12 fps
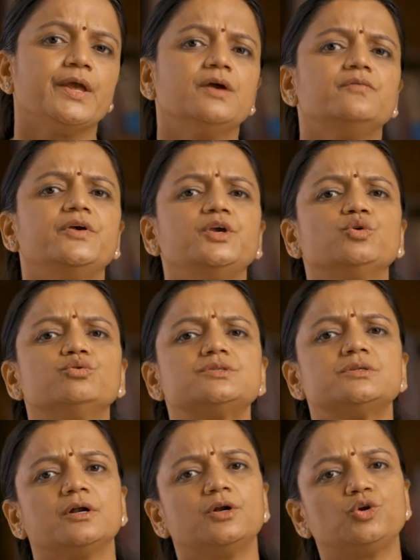We use
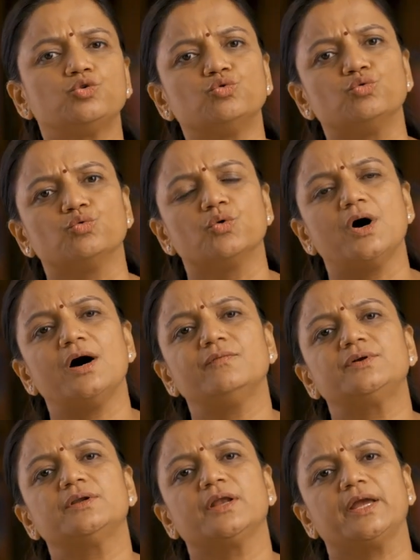to
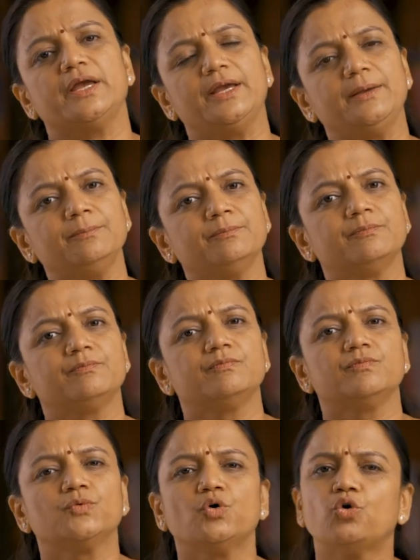after aim,
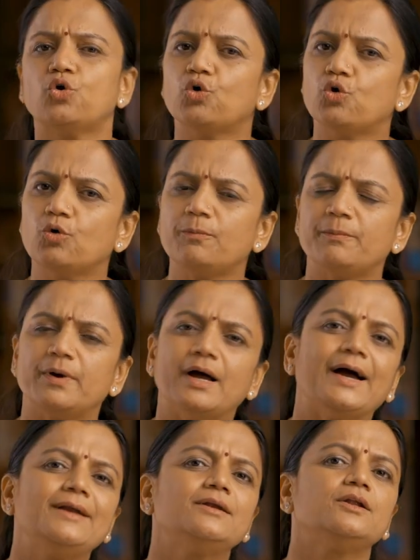hope
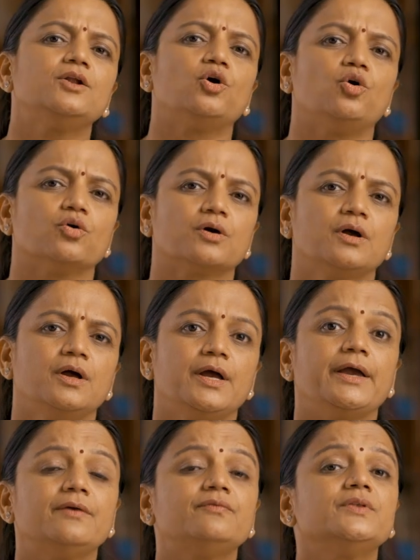and long
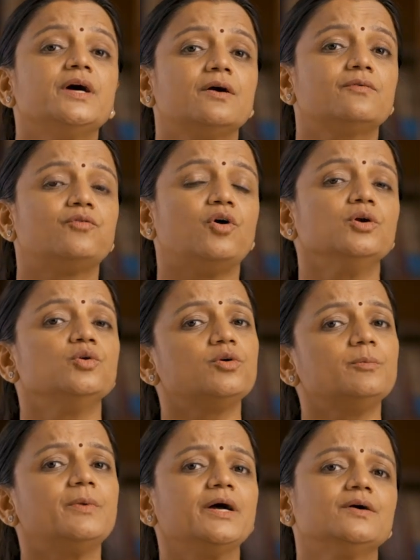if they are
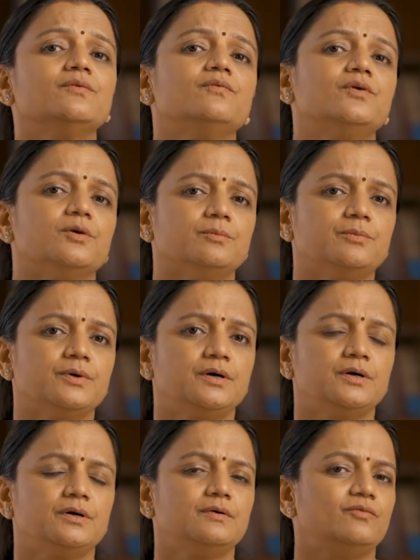followed by a verb.
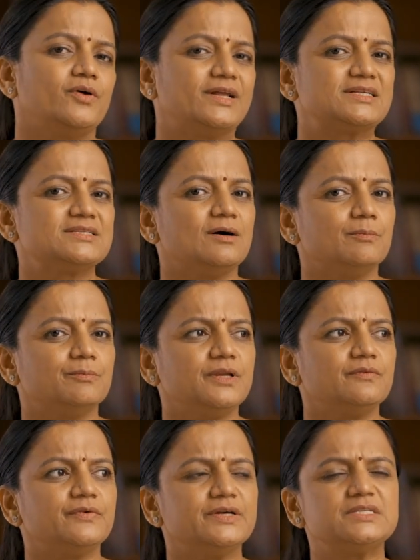For example,
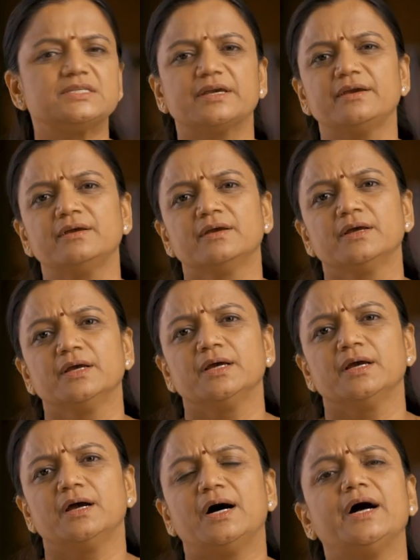if I say,
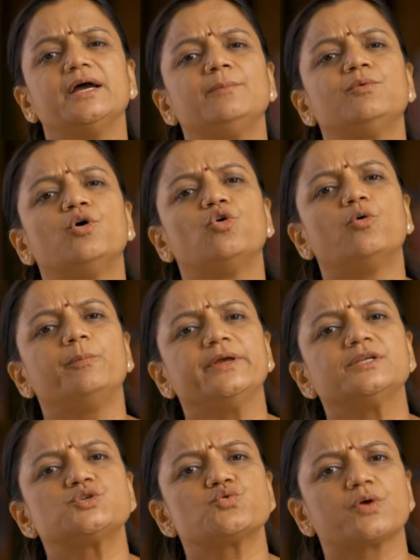I am hoping
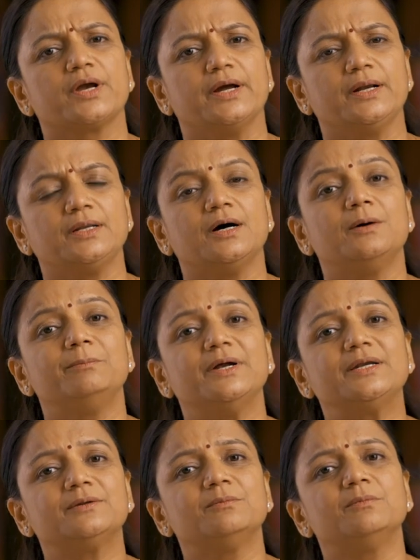to get a
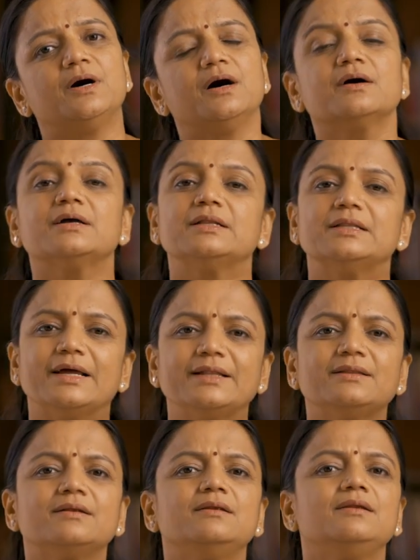better mark than
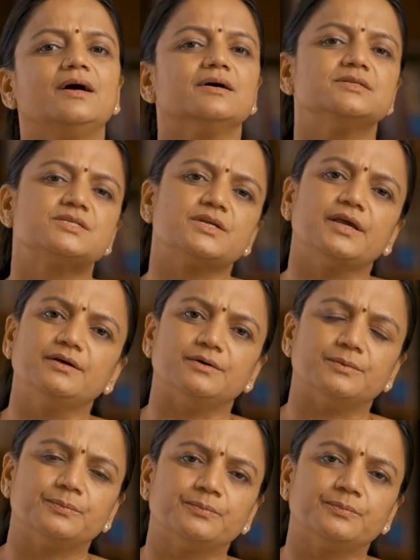last year.